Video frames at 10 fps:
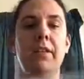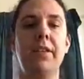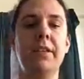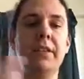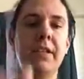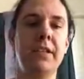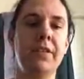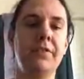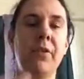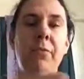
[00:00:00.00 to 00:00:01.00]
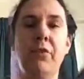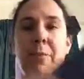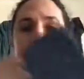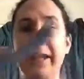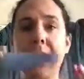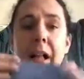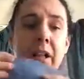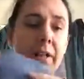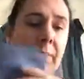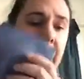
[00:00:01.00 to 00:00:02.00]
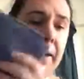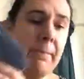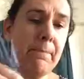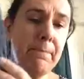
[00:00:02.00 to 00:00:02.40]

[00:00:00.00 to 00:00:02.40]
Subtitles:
This is from Chromatic Alchemy.